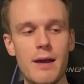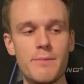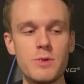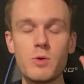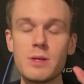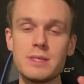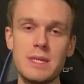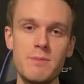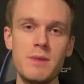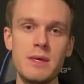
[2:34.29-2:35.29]
you can
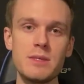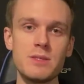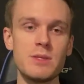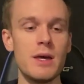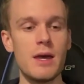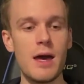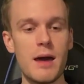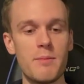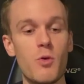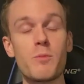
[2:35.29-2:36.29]
dim this
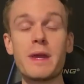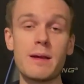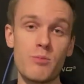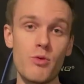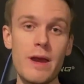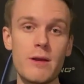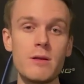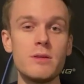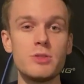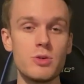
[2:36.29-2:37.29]
or make it
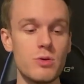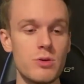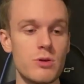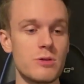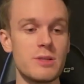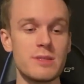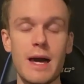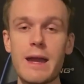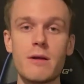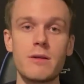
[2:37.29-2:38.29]
brighter to your
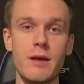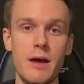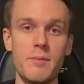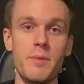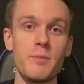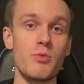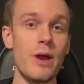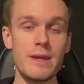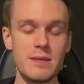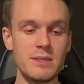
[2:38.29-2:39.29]
desired
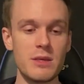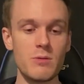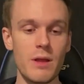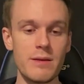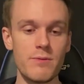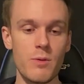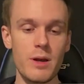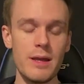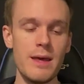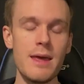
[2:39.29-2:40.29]
brightness that you like for
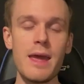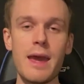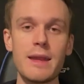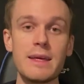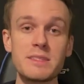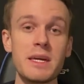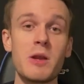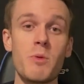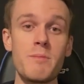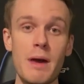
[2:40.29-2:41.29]
it, and it's going to
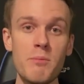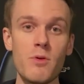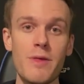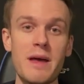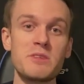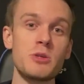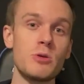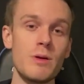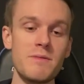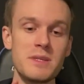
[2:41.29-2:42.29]
remember that, so you
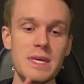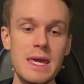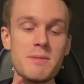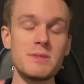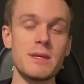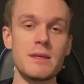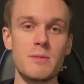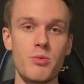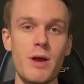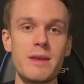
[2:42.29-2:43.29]
don't have to keep setting the
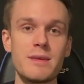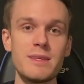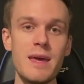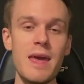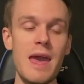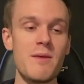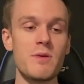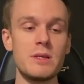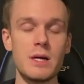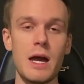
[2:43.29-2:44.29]
brightness
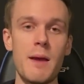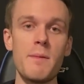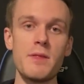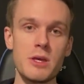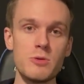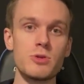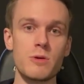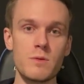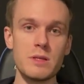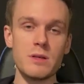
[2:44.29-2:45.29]
every time that you
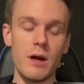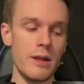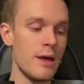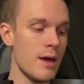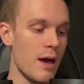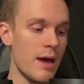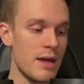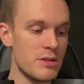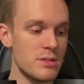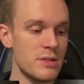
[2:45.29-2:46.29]
turn these on.
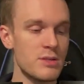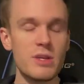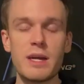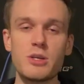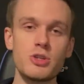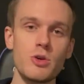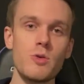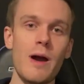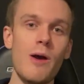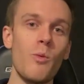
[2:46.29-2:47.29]
And just to kind of show you
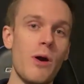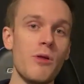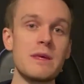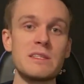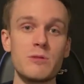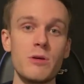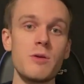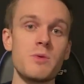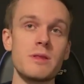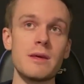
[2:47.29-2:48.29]
how well these look
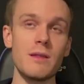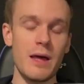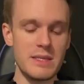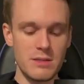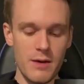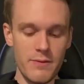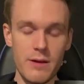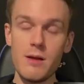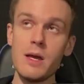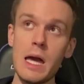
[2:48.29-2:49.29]
with the lights off
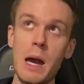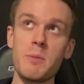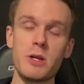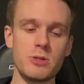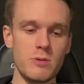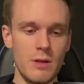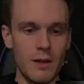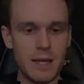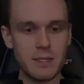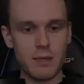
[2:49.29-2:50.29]
here, I'm going to turn the
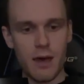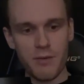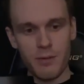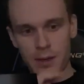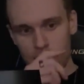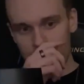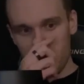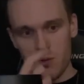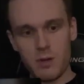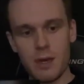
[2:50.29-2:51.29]
lights off.
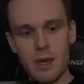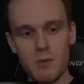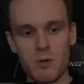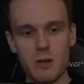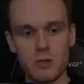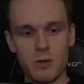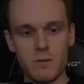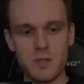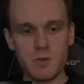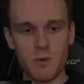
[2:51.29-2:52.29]
Okay, we're going to turn
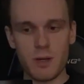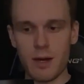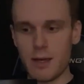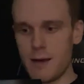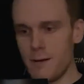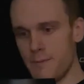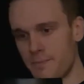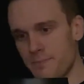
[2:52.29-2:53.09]
this one on here.